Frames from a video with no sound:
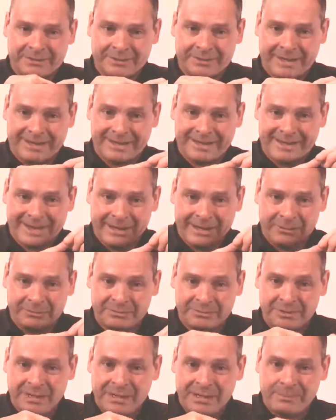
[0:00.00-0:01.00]
so that
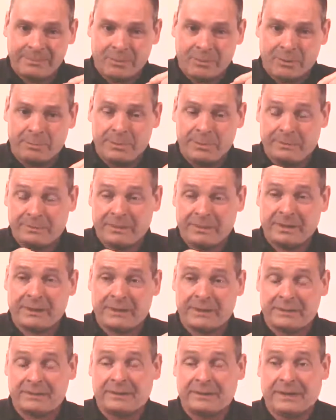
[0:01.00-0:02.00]
allows more
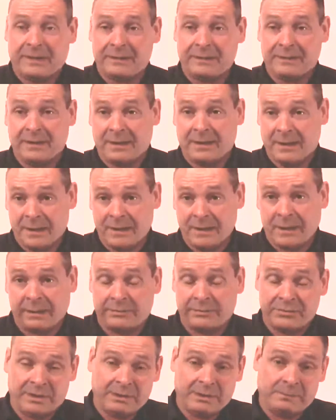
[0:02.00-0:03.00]
pivoting. And
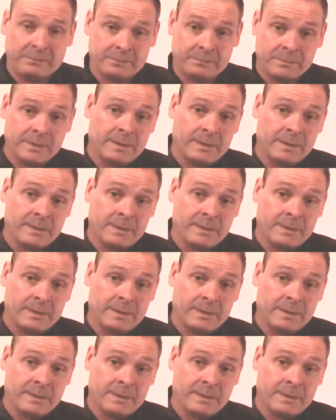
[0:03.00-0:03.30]
I've seen